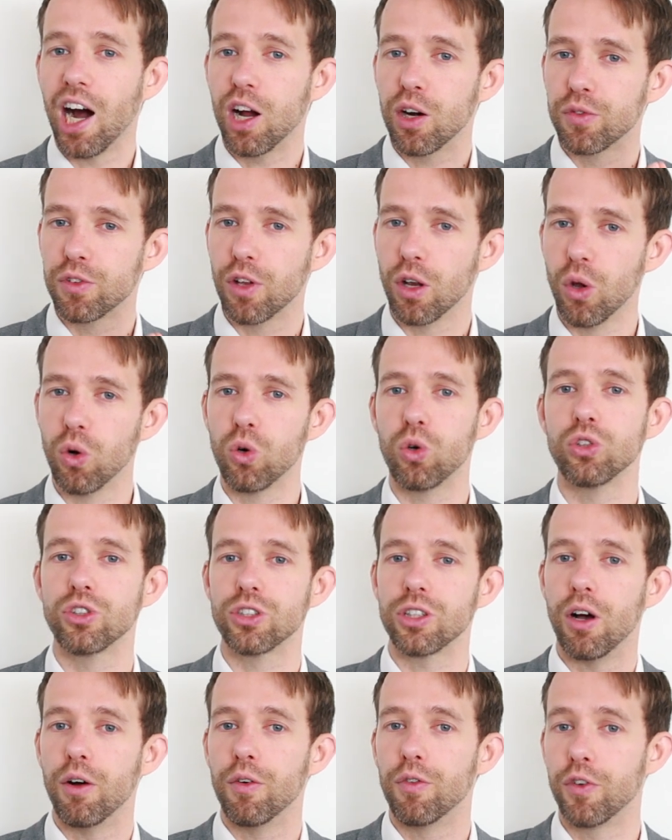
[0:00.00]
out of the local
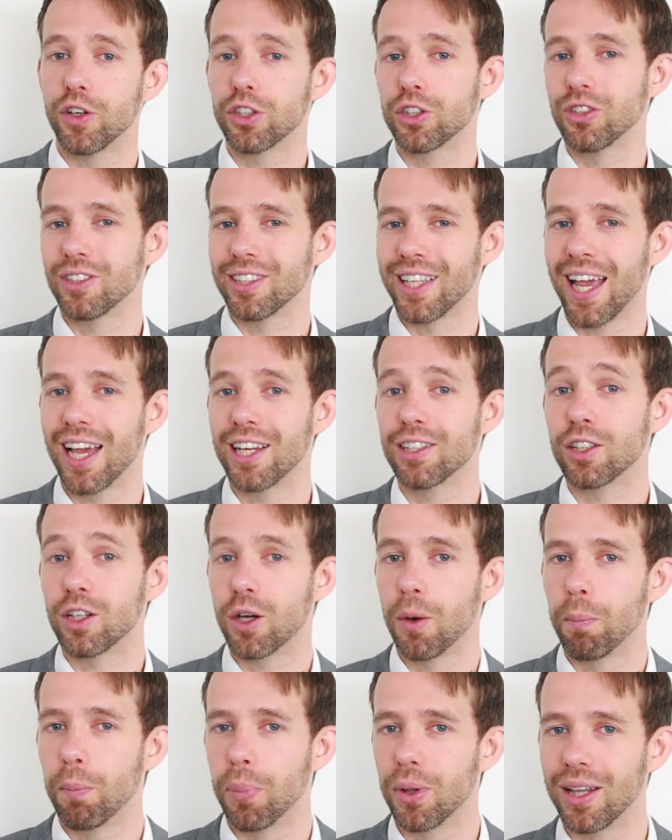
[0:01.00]
officials' hand
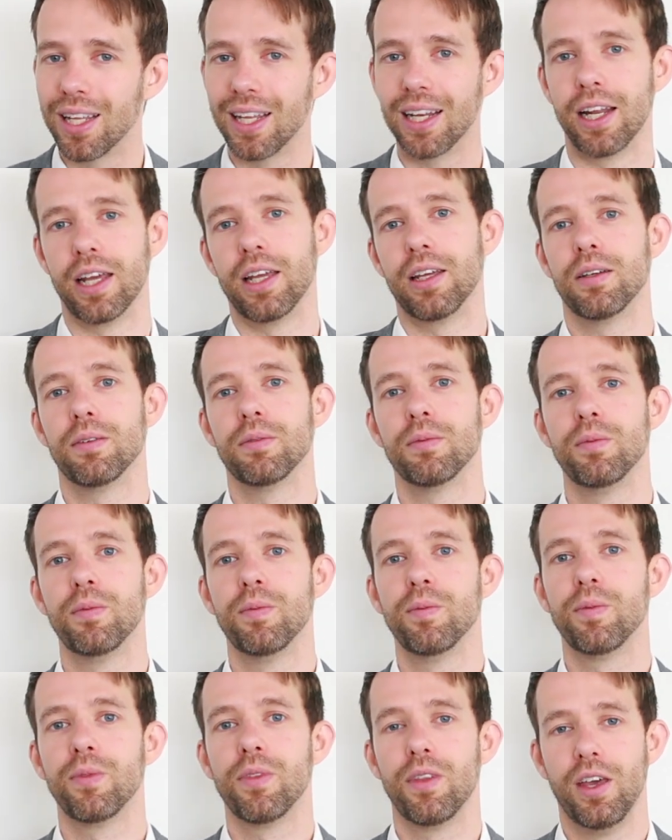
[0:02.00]
completely.
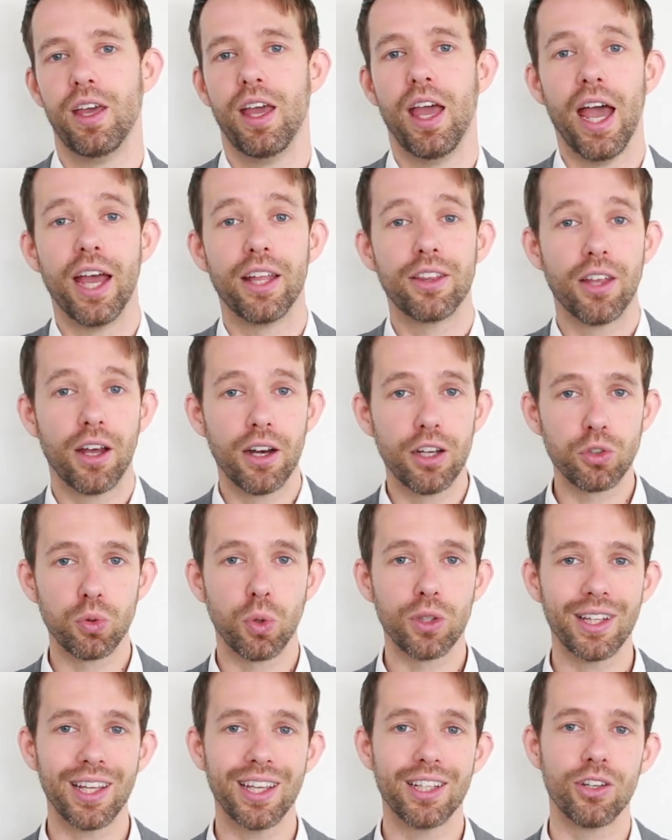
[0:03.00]
And that is
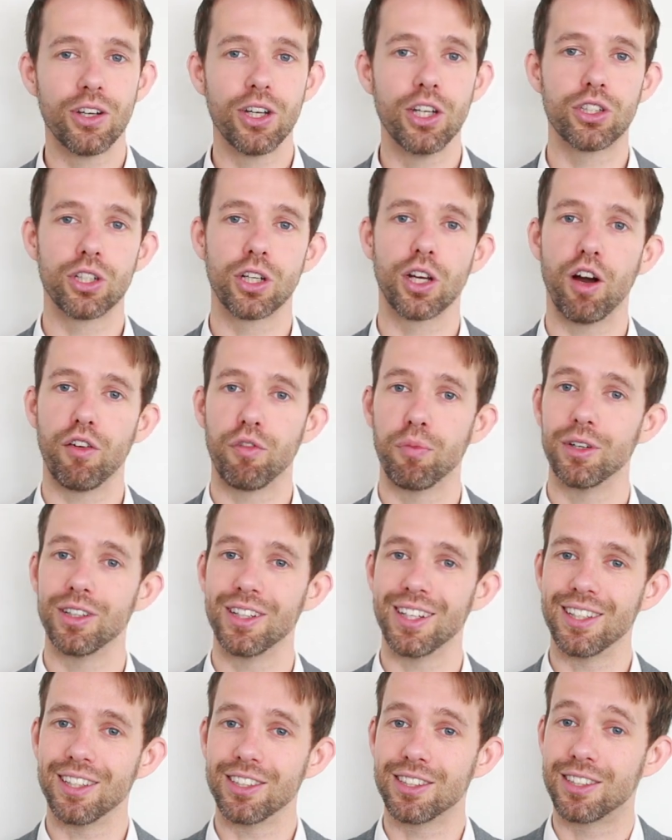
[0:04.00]
what the Indonesian
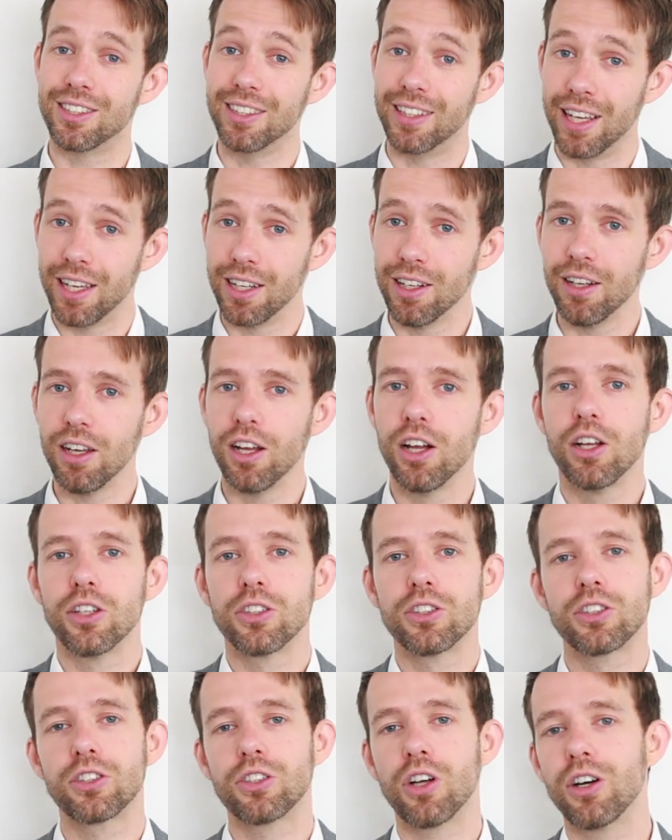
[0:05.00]
government did
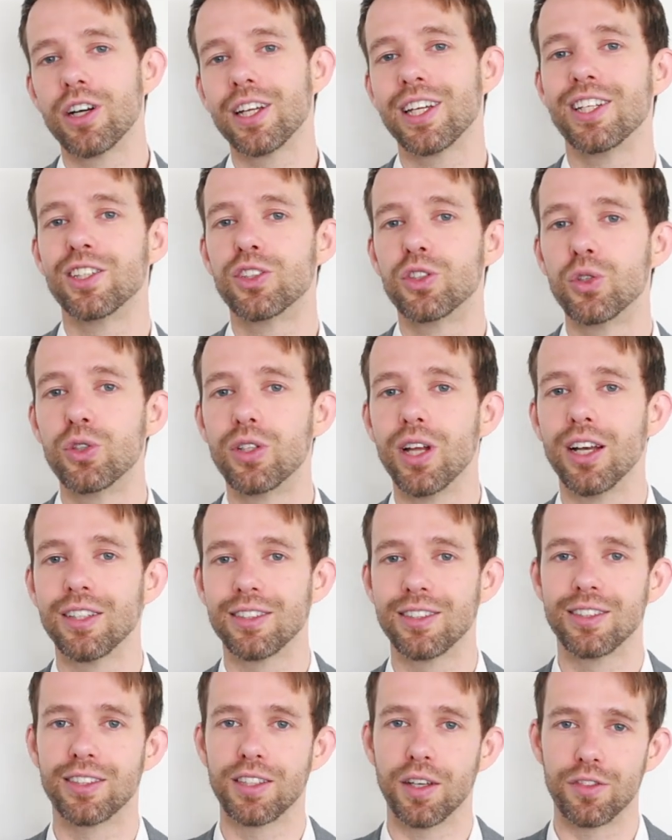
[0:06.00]
starting in
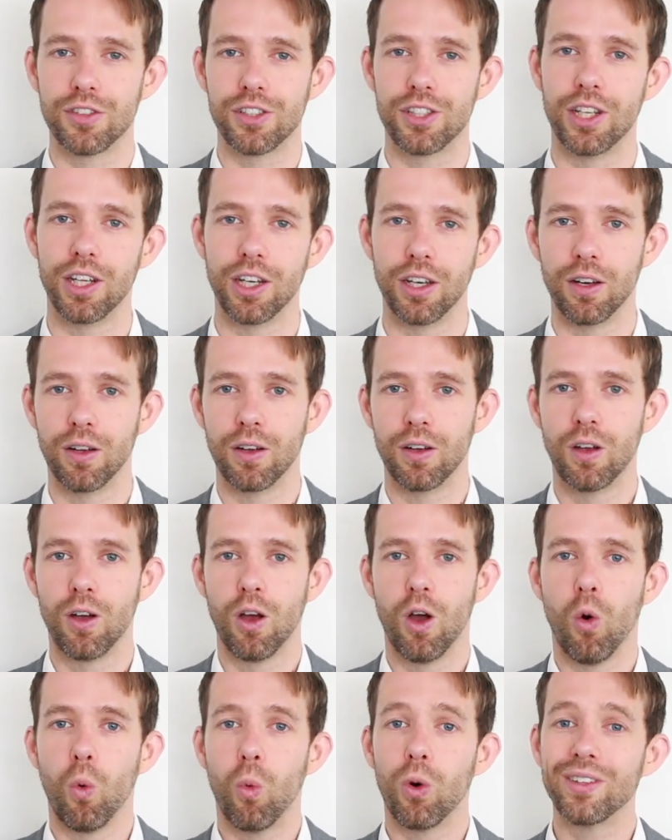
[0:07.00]
2017,
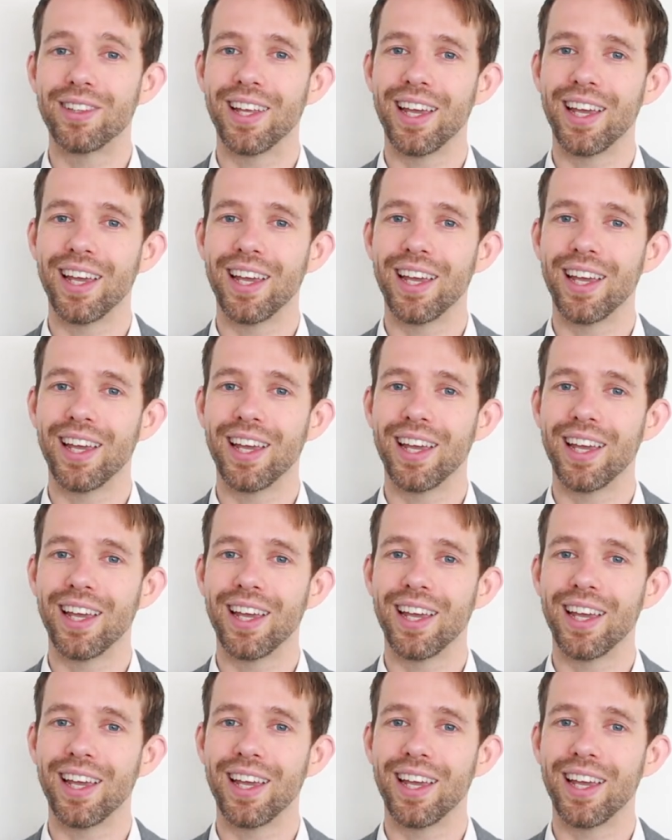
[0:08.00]
when